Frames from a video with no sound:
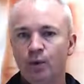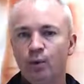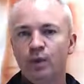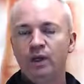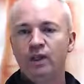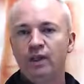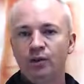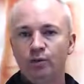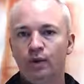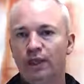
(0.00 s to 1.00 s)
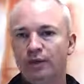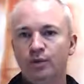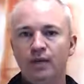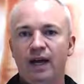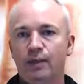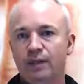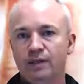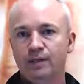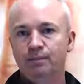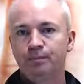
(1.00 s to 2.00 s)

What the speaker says: we can ingrain those habits.